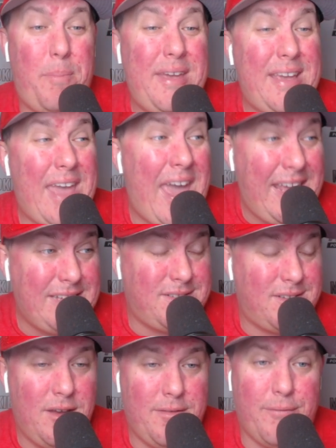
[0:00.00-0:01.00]
pick
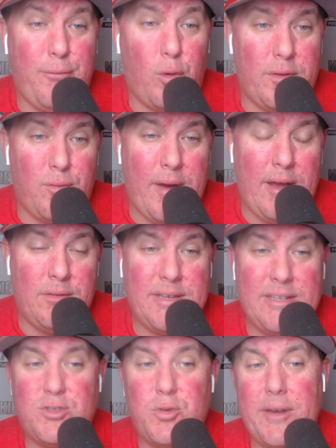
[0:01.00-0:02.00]
eight of the fourth round
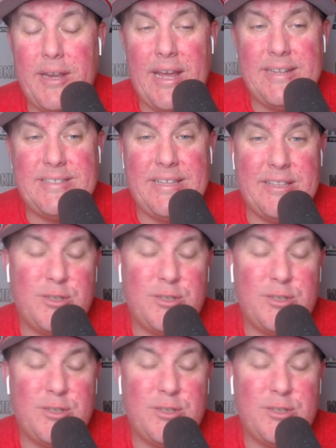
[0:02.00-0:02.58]
in 2019.